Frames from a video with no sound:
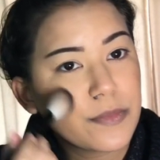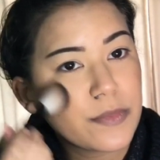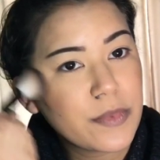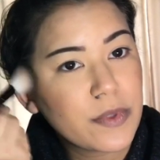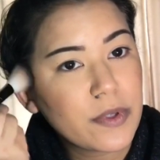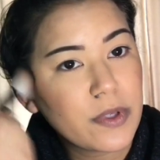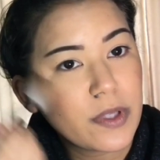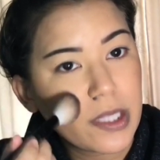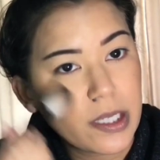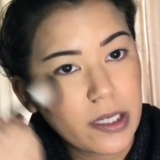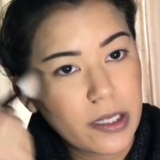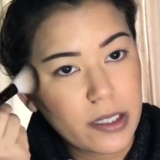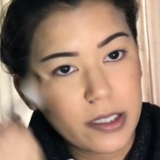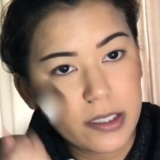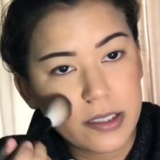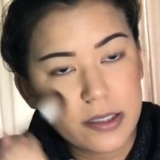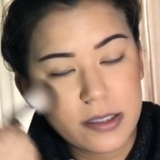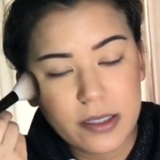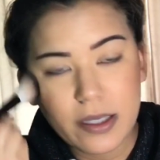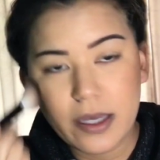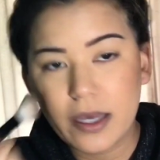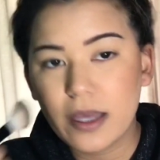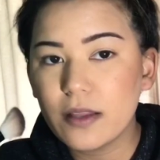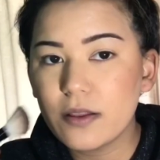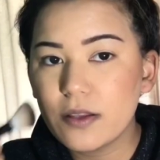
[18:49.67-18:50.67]
So there is
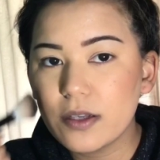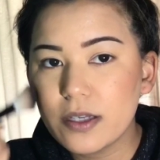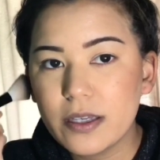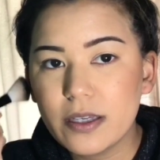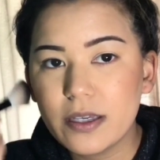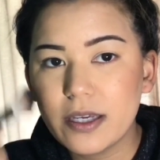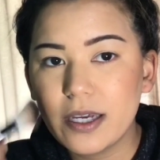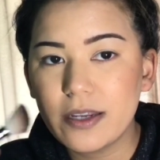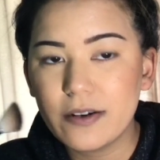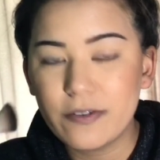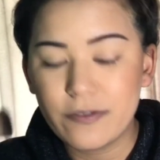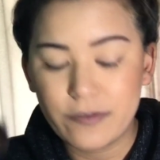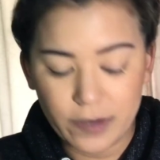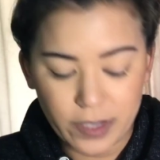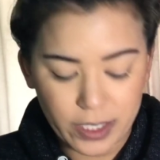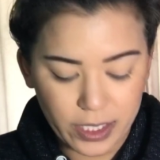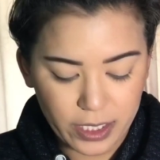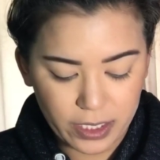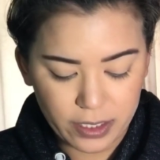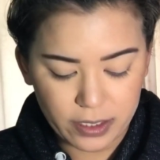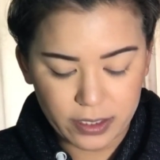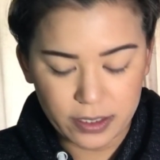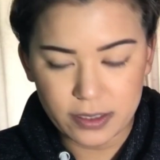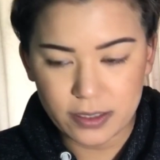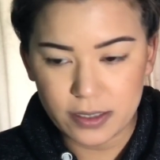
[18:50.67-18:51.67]
that, looking kind of
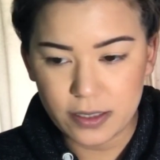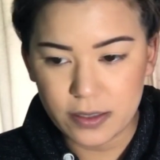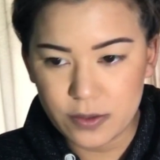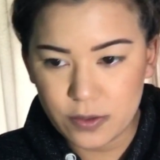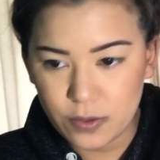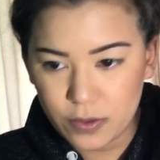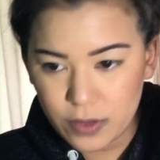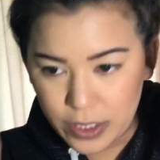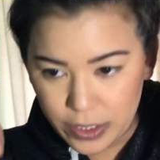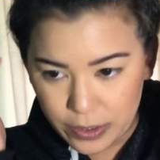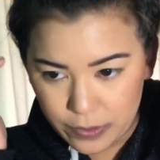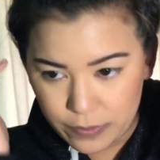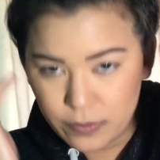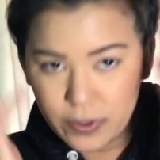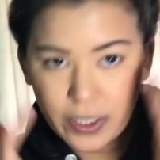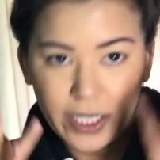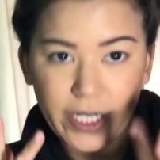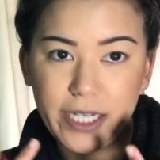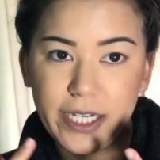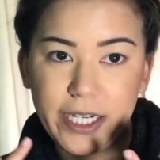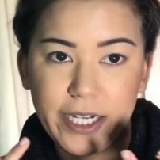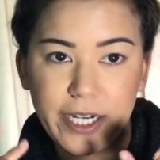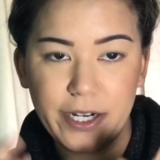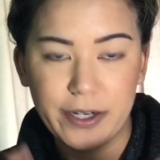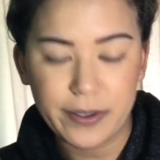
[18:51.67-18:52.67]
funny because it's only
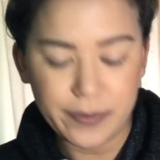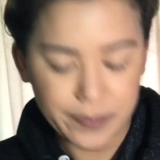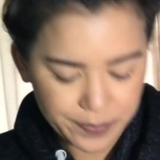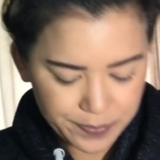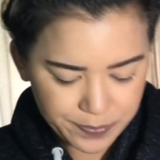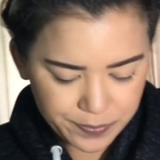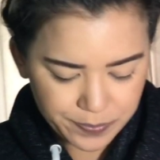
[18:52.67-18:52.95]
right here.